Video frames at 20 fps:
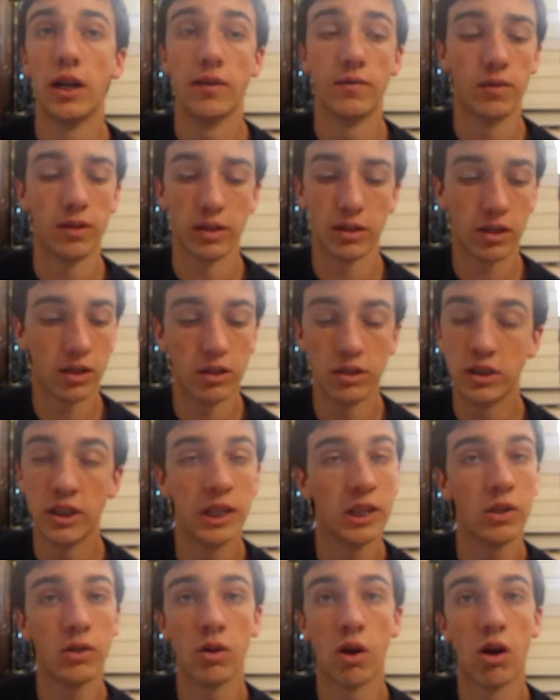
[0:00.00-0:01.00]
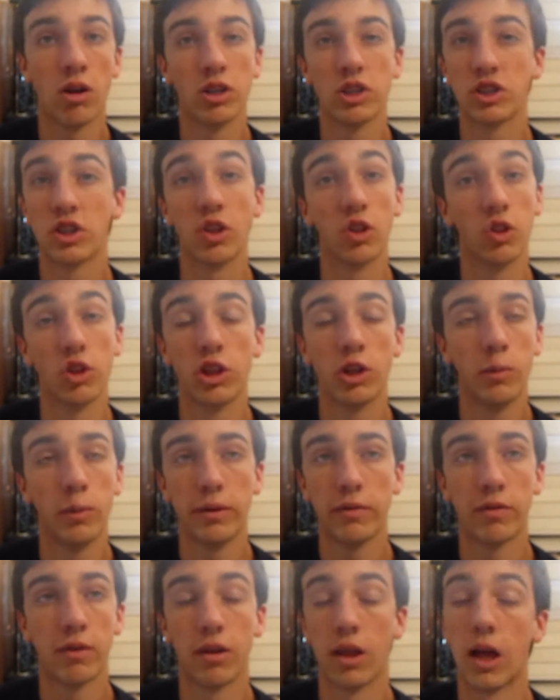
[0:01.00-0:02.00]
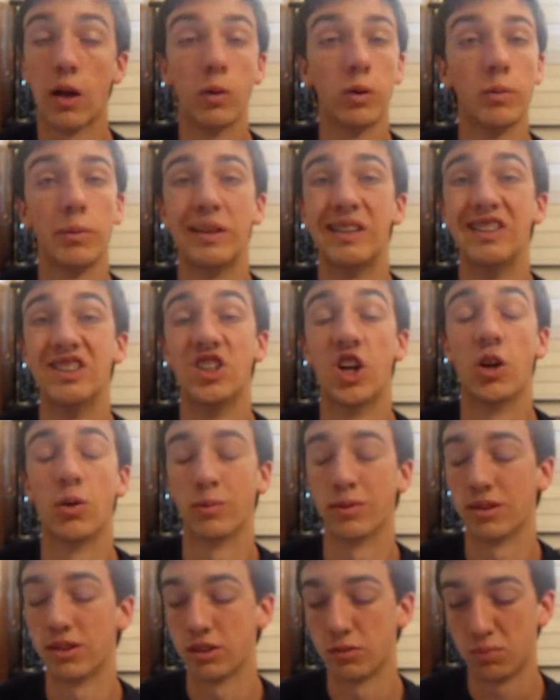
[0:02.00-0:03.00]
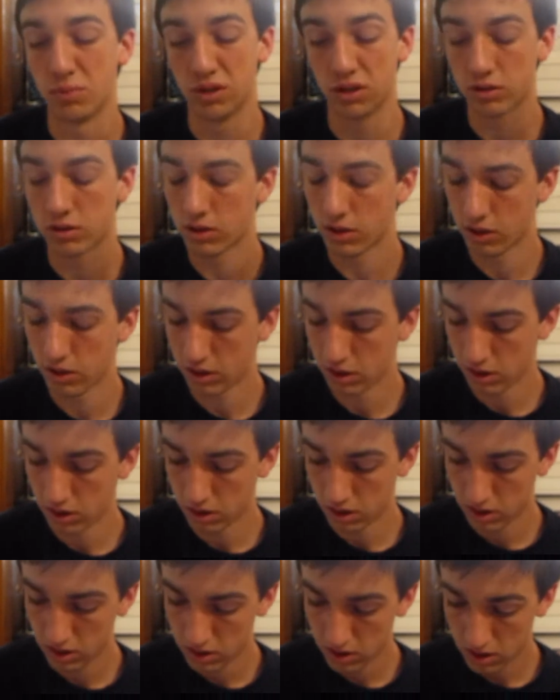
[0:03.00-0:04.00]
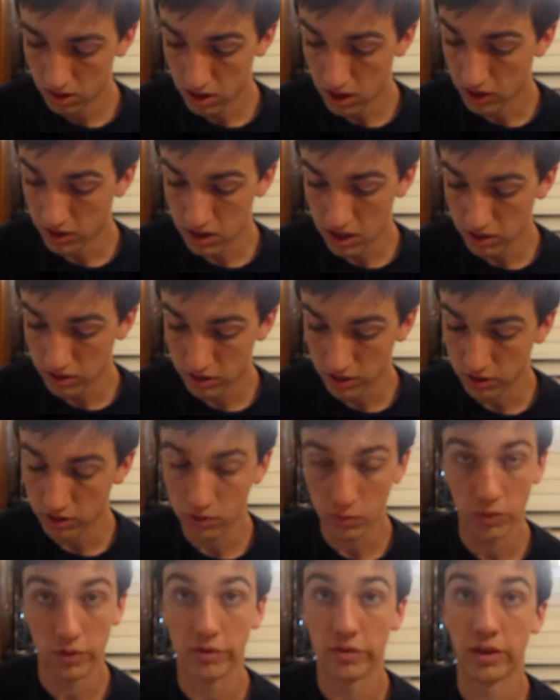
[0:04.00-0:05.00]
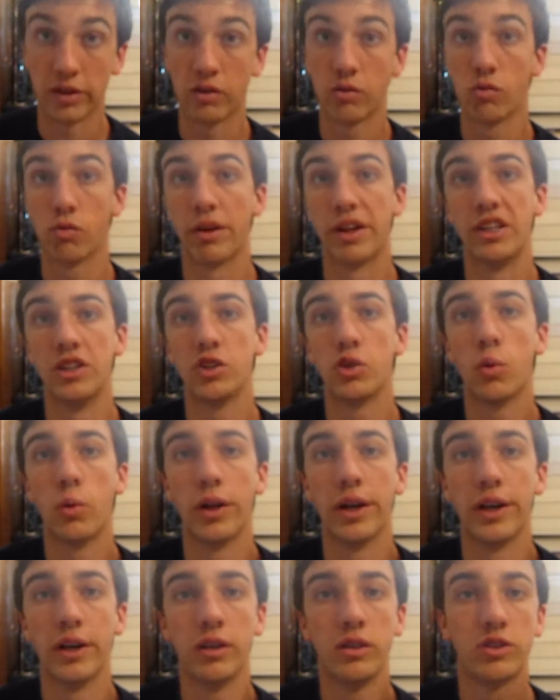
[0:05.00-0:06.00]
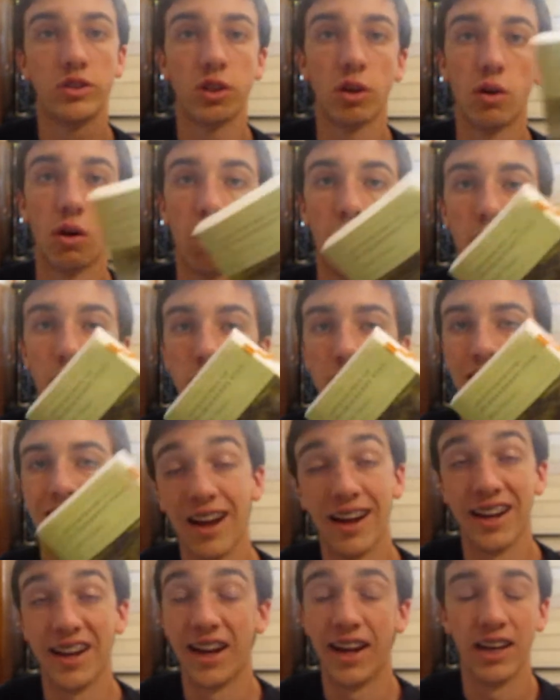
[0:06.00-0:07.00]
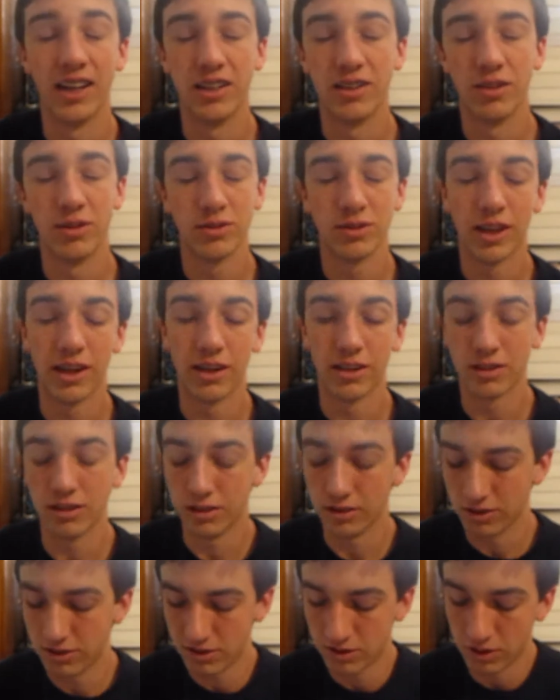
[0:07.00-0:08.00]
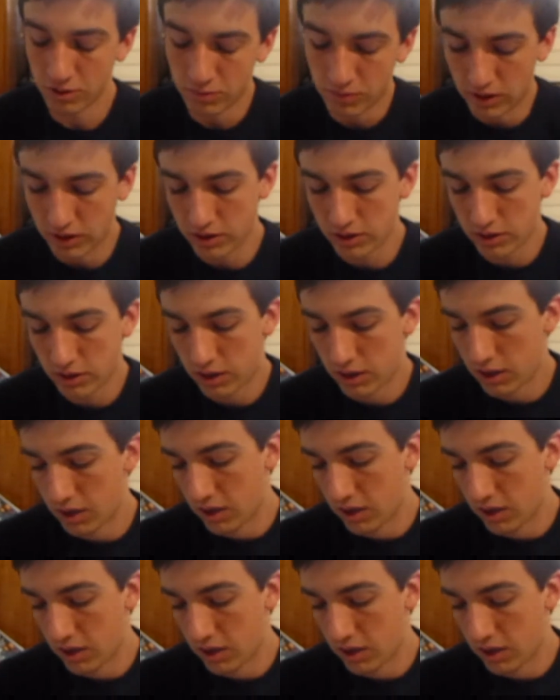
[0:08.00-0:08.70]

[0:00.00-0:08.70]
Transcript: if it continued on just a little bit further, I would have been done with this book. I seriously would have like rage quitted so hard. I hated those characters so much.